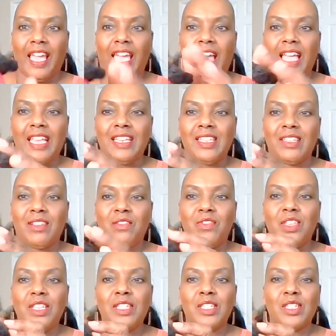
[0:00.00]
And
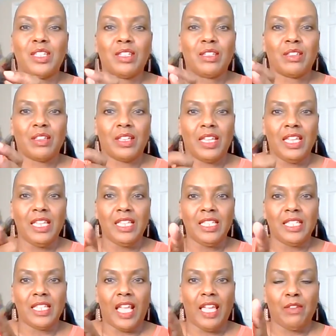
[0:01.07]
this
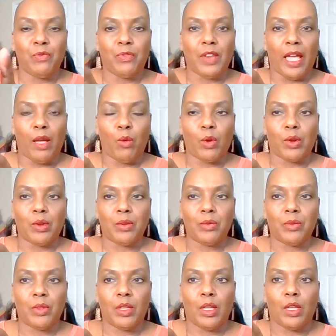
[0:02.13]
is a flower
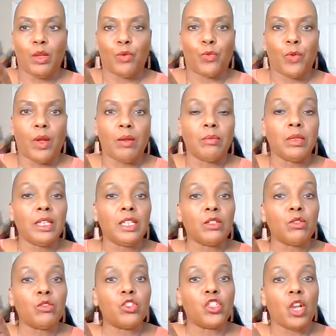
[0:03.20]
from
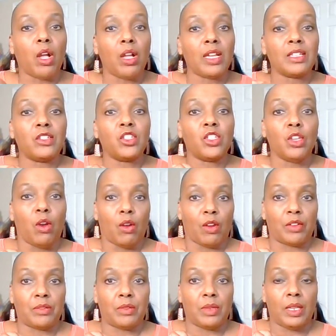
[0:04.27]
Little John's
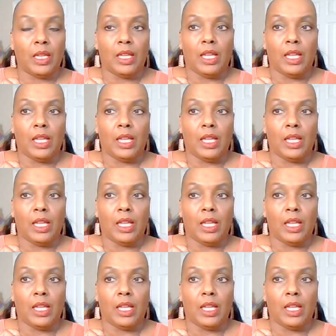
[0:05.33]
yarn.